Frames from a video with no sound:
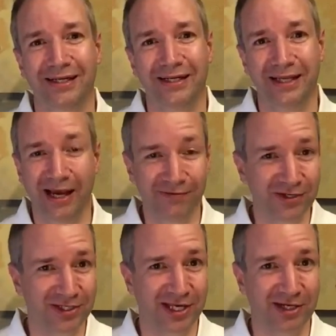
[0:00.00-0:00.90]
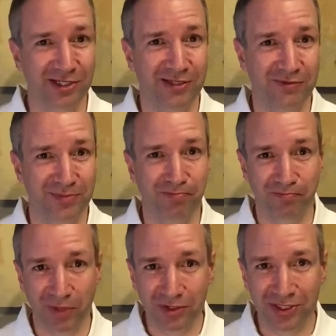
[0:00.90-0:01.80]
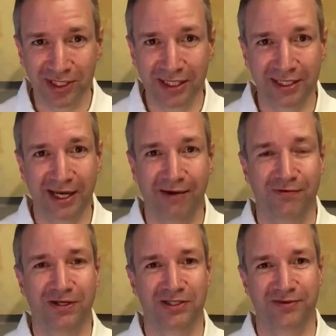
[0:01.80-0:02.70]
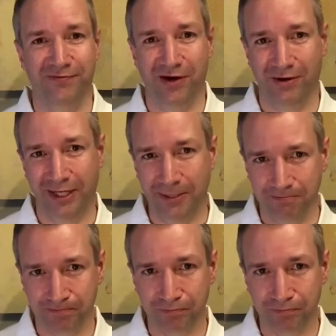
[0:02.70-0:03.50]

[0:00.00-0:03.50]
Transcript: in the Africa section, it was mostly the African safari.